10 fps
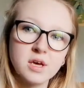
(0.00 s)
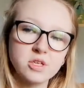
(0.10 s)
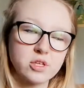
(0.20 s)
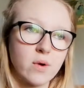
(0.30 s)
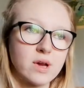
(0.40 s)

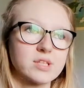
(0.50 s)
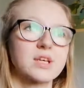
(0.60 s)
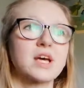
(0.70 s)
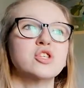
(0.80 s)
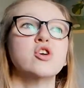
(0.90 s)
So it
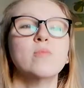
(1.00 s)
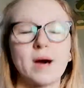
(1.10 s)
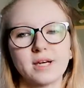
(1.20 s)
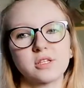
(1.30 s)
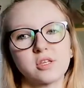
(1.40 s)
doesn't get too
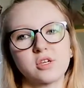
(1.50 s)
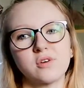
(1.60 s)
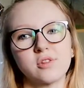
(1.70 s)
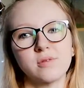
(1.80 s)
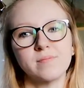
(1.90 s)
bad because I
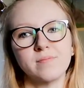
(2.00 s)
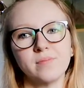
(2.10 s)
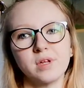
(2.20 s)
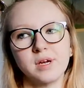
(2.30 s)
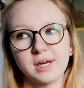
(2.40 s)
told them
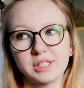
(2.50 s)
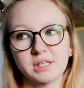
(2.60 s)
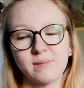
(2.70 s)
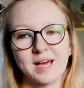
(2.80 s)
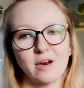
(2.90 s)
last
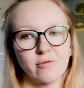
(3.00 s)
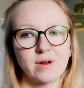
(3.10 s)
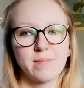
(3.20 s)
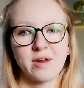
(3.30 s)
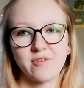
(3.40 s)
time I had a
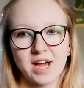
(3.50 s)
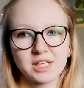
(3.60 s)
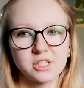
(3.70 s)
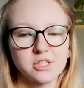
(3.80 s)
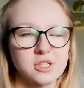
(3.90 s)
really bad
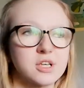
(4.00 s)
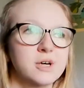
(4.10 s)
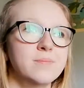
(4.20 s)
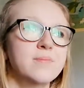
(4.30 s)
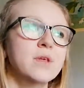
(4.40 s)
reaction to
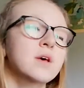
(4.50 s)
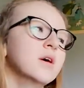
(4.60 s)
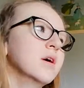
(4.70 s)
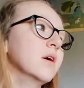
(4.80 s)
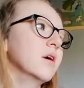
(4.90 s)
them,
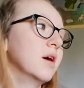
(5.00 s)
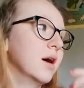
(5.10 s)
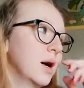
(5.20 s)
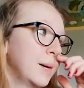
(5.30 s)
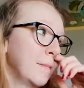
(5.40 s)

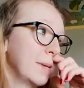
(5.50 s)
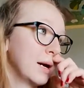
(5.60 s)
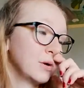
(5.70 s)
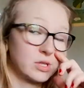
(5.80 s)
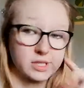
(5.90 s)

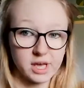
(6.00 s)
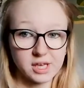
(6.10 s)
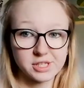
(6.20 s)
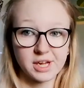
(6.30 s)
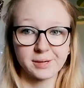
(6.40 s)
and it was
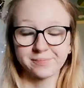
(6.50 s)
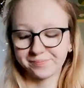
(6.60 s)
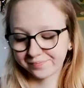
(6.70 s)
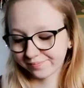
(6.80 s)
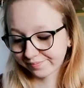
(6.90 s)
disgusting.
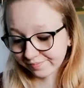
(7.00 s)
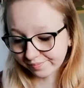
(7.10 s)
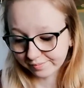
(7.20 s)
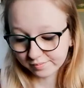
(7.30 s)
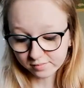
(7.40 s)

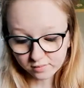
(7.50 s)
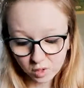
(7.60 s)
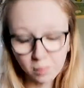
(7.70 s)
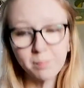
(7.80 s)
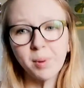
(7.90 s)

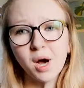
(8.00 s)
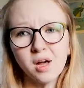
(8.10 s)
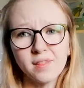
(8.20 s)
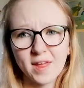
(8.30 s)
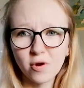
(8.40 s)

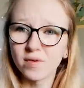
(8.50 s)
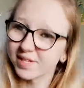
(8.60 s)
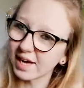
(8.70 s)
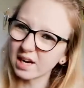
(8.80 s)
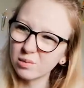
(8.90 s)
But they're not
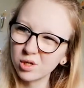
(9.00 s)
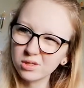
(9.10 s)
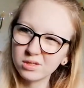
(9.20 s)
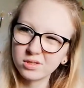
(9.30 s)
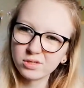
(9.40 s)

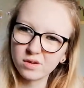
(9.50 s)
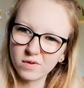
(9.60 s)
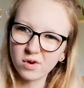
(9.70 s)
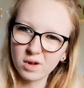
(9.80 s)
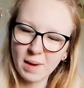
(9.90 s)
recyclable, so I
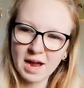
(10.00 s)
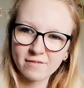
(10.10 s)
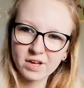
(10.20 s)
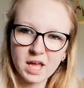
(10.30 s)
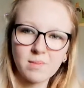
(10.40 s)
feel really bad
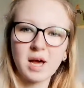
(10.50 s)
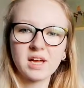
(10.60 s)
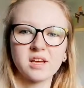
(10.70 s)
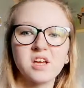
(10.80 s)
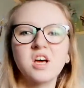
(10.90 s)
if I keep
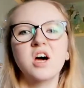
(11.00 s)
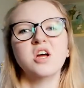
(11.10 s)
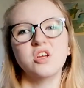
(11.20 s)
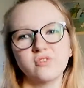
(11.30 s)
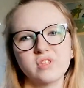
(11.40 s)
like
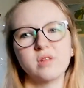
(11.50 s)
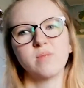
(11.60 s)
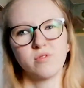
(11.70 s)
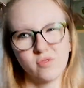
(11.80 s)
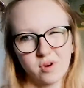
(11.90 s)
using them
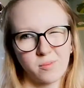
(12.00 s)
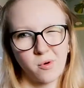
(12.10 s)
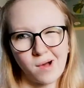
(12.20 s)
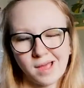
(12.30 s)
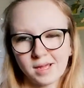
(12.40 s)
and throwing them
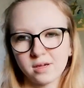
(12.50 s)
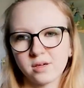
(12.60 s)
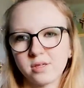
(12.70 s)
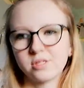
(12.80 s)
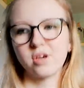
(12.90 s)
away.
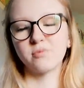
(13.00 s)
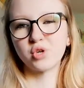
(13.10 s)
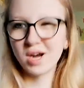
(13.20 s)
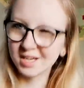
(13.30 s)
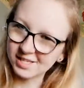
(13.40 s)
So I'm
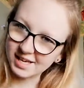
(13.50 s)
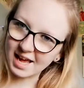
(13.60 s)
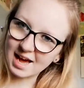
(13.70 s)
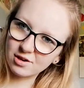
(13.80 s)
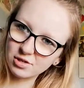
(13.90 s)
trying to stick
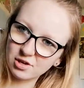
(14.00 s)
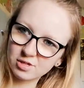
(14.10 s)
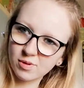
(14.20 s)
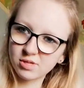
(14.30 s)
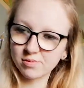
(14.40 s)
it out as long
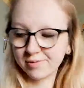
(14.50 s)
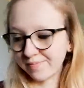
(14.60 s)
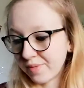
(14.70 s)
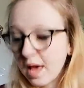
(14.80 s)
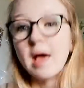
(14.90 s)
as possible.
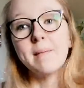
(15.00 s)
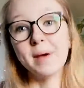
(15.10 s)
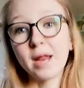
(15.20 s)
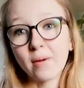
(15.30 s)
But